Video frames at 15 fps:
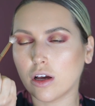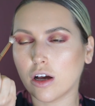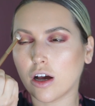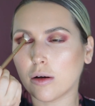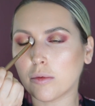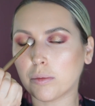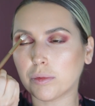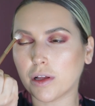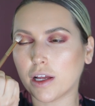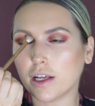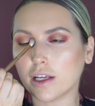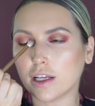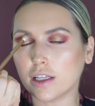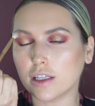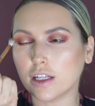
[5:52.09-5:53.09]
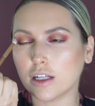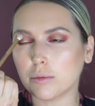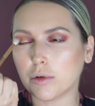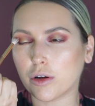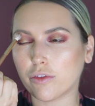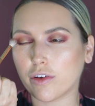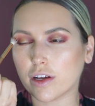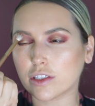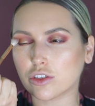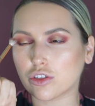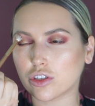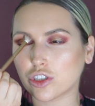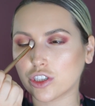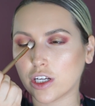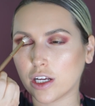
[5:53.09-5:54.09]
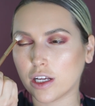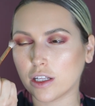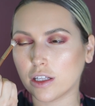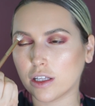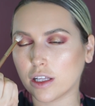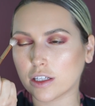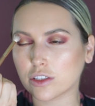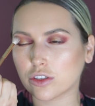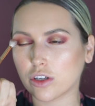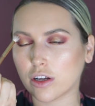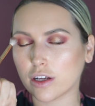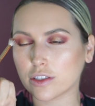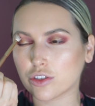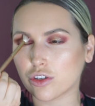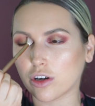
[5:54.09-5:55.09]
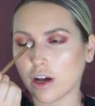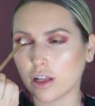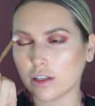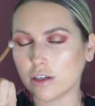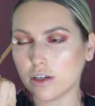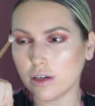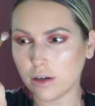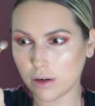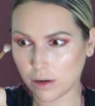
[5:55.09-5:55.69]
I'm applying a little bit of extra shade, like extra color.